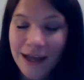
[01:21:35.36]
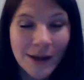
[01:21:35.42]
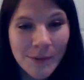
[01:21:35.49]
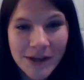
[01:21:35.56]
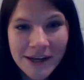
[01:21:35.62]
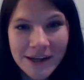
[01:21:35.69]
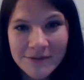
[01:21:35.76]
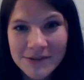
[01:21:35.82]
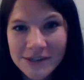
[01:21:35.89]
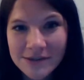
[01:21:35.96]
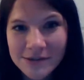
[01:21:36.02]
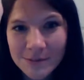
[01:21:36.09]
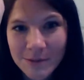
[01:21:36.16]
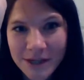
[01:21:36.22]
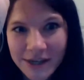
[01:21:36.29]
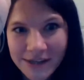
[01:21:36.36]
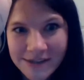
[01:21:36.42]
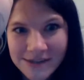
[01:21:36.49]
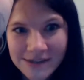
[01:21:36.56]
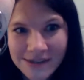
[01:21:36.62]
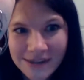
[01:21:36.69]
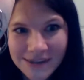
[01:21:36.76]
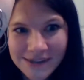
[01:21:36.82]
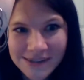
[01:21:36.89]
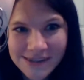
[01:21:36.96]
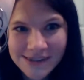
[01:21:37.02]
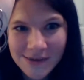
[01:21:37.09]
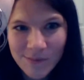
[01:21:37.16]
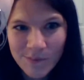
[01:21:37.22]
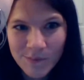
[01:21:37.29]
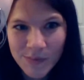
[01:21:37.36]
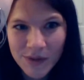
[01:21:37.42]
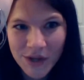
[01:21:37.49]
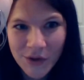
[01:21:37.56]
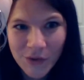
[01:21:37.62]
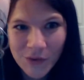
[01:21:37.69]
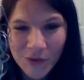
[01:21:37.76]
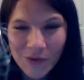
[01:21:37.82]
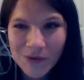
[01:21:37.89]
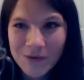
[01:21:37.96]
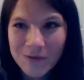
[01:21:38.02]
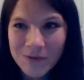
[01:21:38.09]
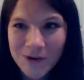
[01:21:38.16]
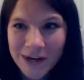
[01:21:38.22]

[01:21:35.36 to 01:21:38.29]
I might have tears in my eyes. This is a big old